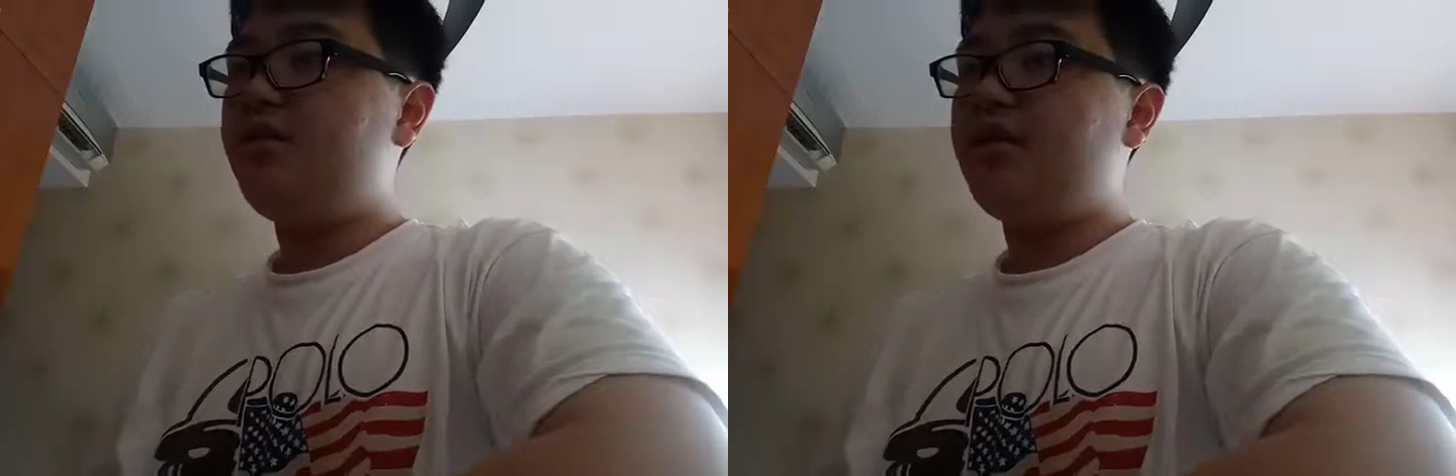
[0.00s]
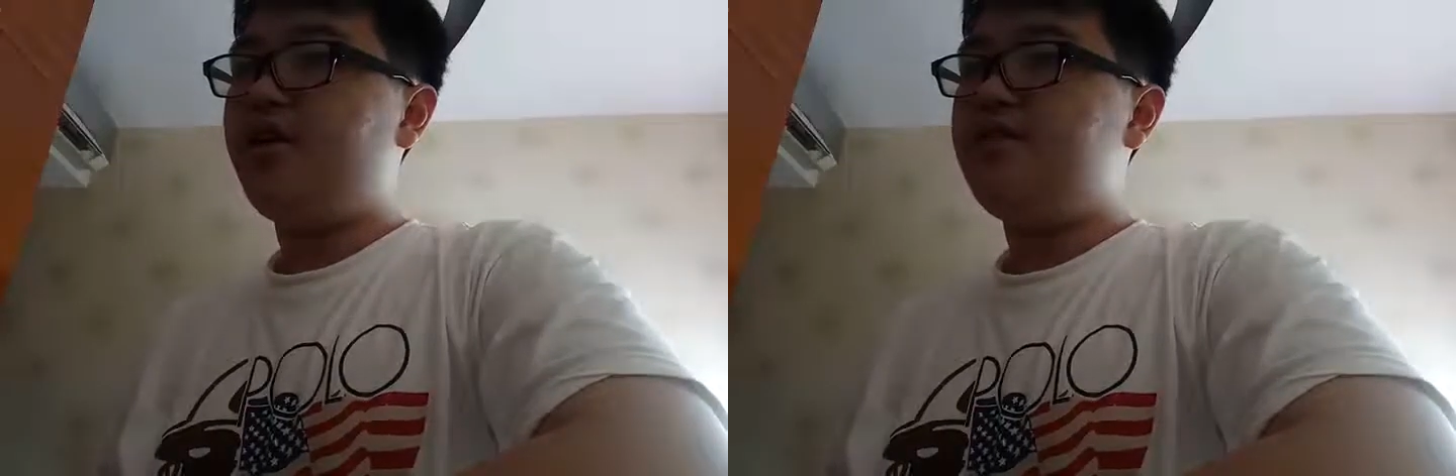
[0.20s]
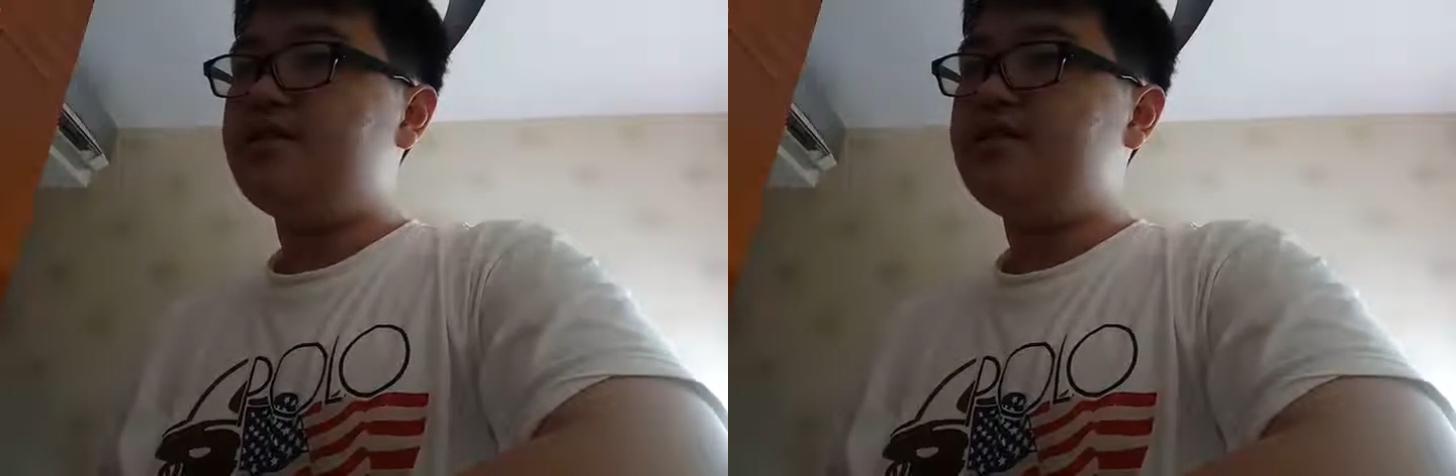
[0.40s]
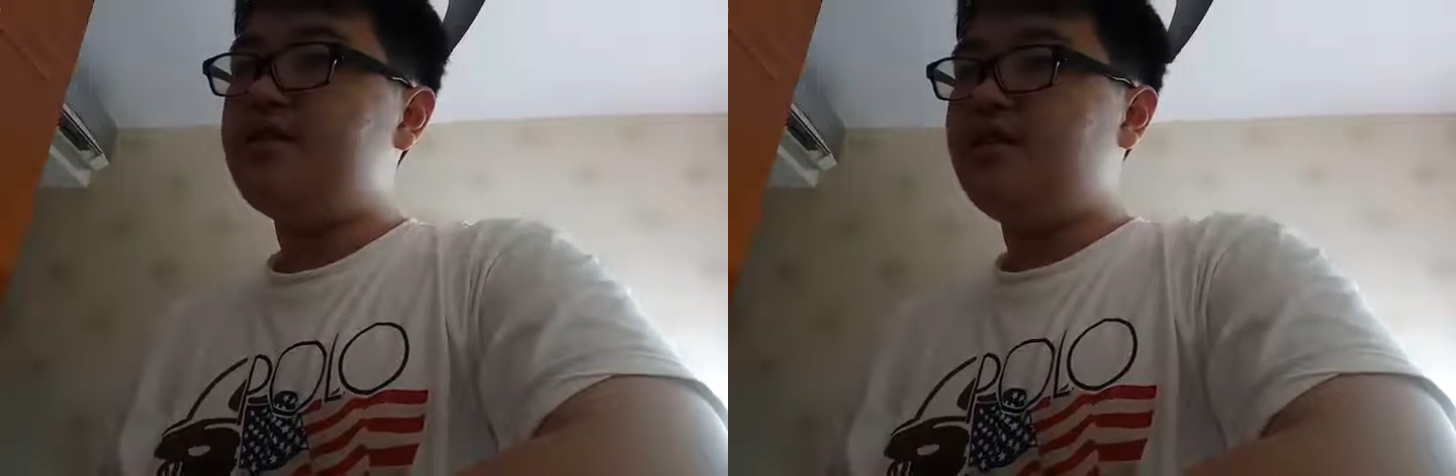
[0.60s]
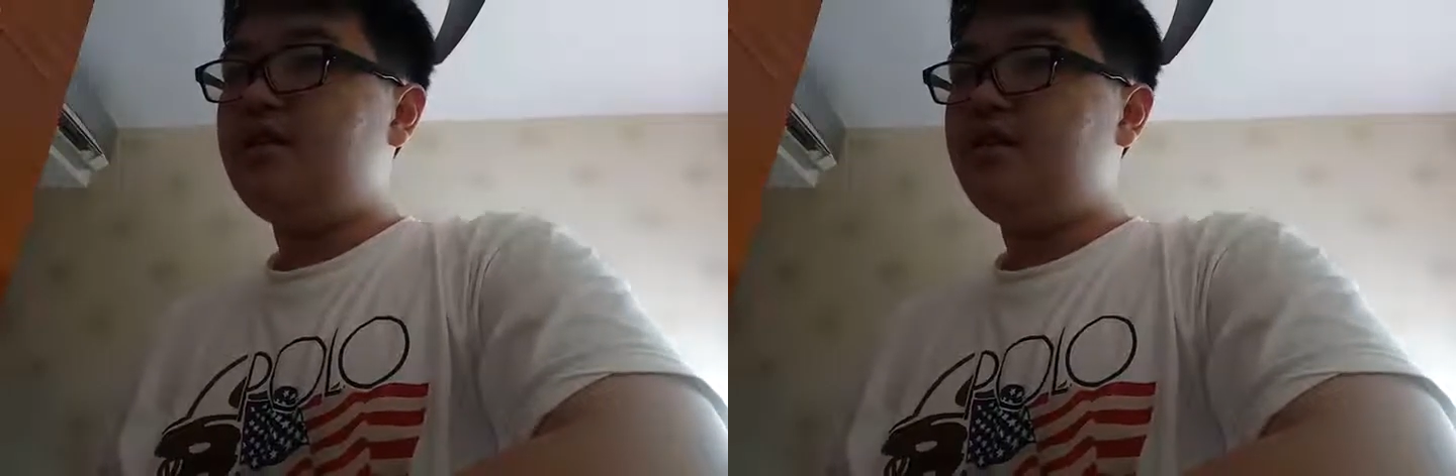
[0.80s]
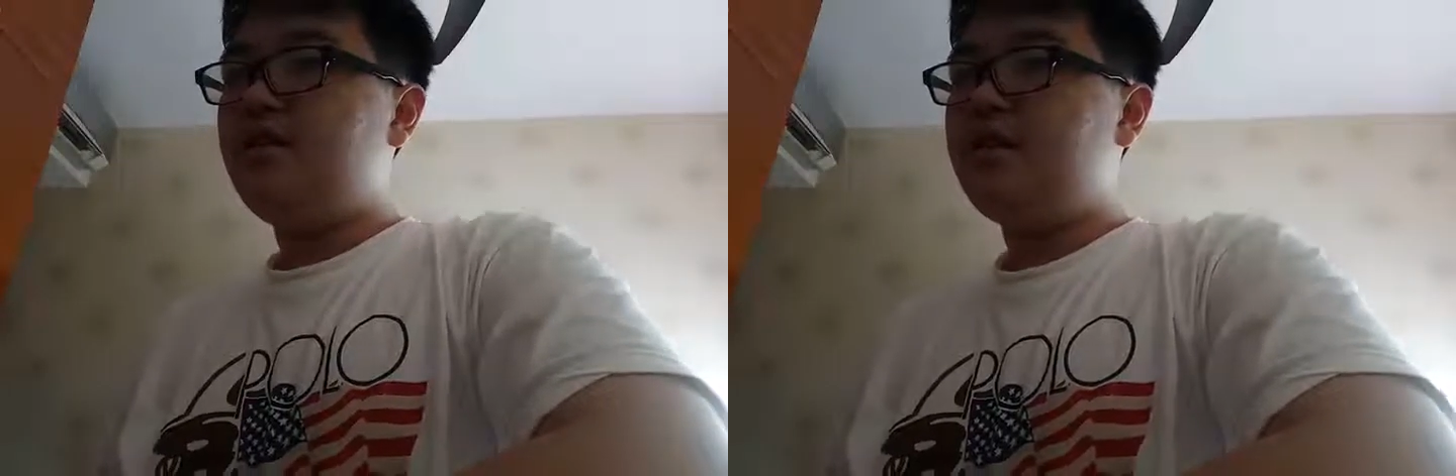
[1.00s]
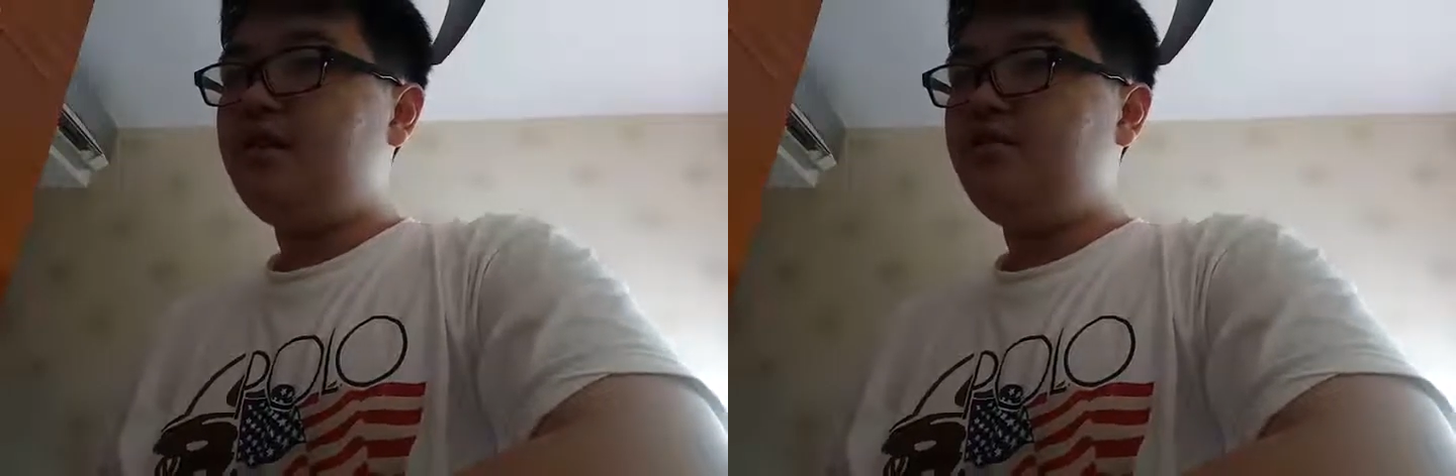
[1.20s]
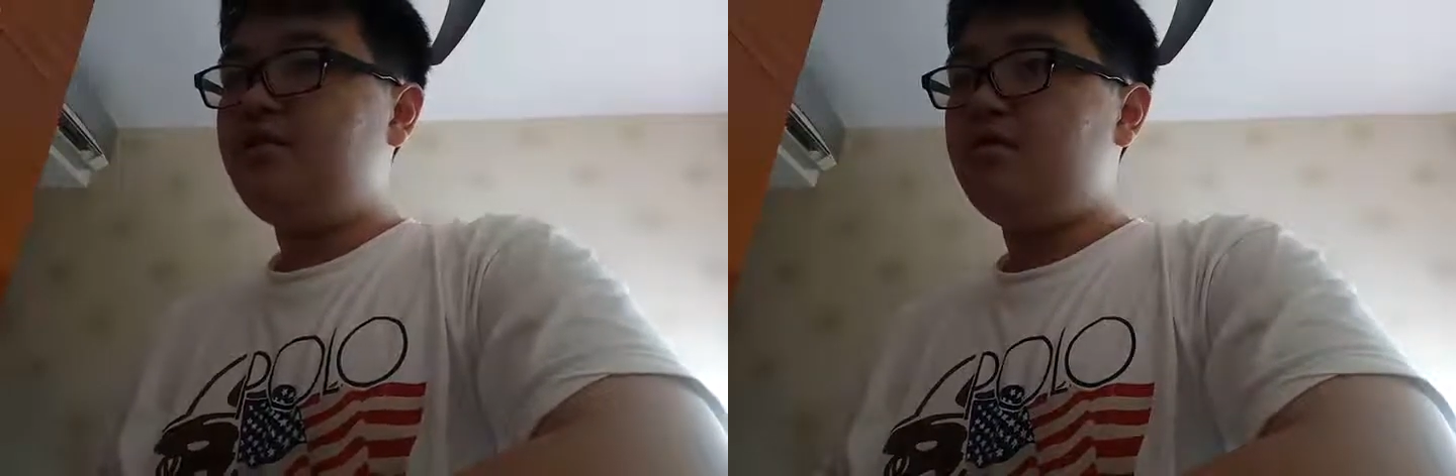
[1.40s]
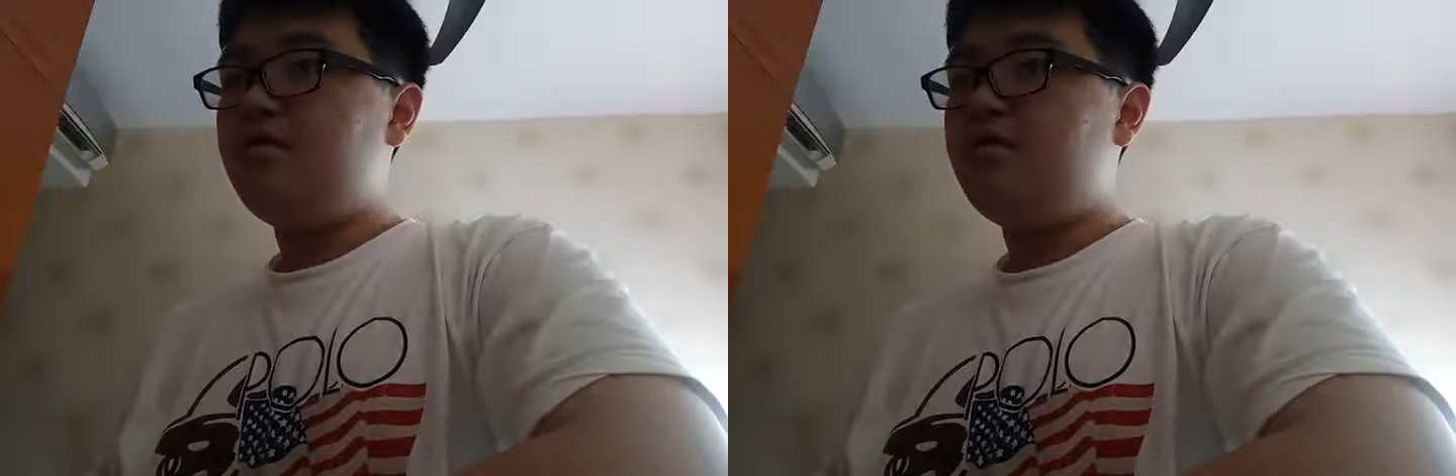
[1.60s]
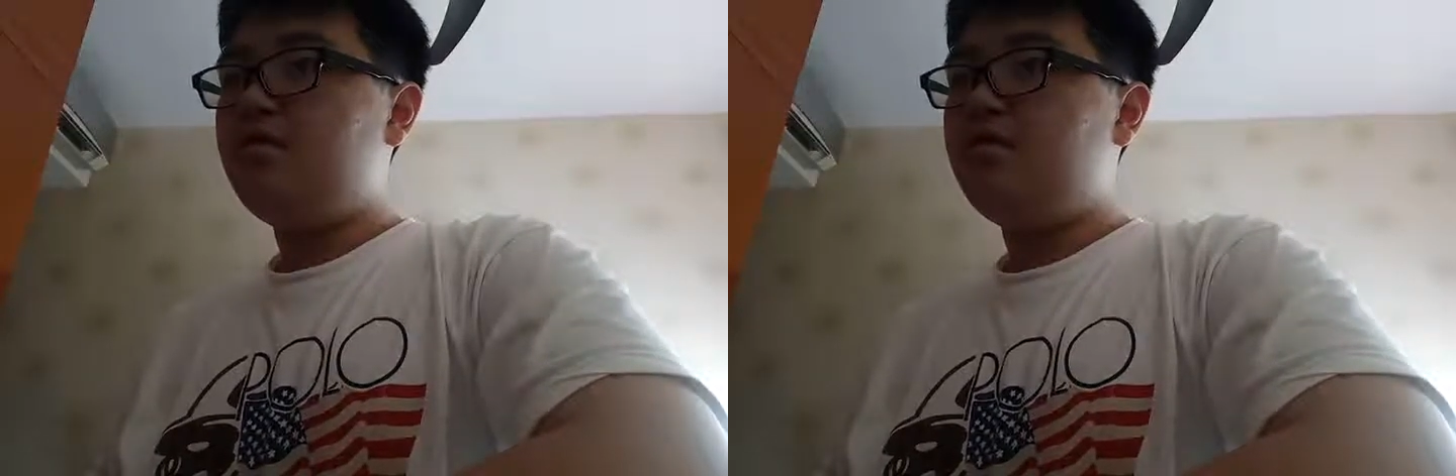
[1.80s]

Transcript: armor helmet, a cap,